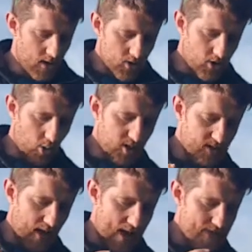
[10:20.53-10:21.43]
So you
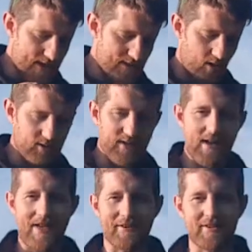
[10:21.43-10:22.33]
take these all
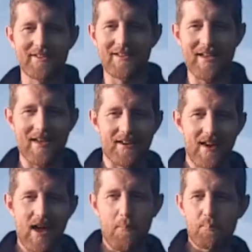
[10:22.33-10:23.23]
together and you get
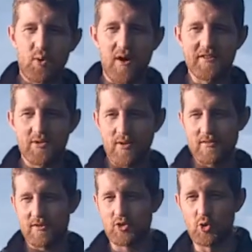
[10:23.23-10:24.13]
a price
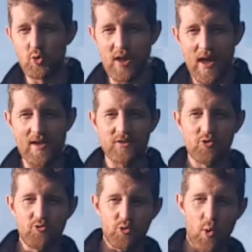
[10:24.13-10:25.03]
around the 210,
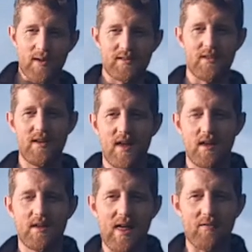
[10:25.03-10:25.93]
220
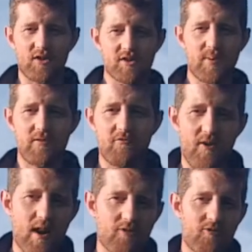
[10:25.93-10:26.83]
level as being
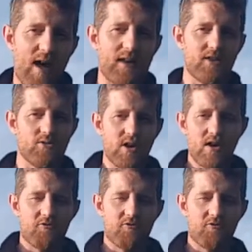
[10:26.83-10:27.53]
fair value